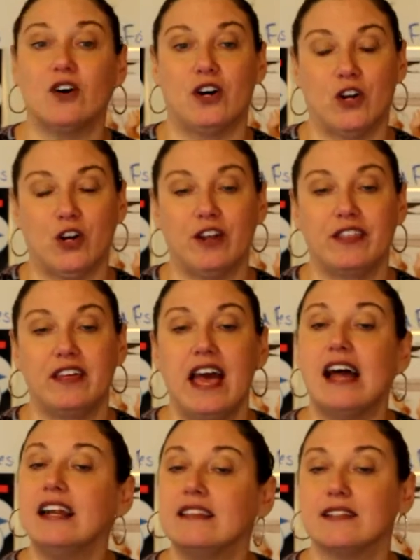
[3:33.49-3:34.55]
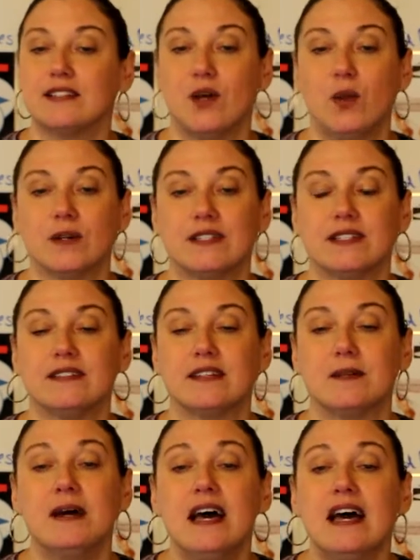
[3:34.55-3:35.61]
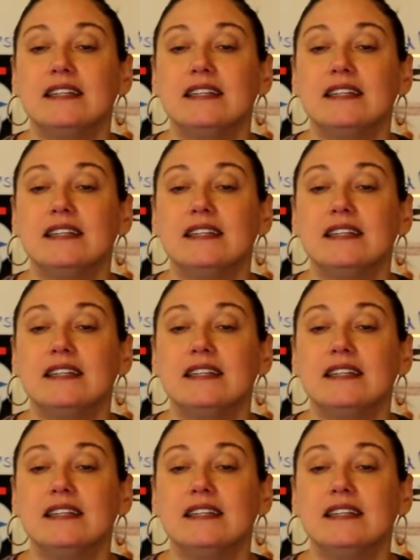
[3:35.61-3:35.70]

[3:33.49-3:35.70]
on Earth and in the solar system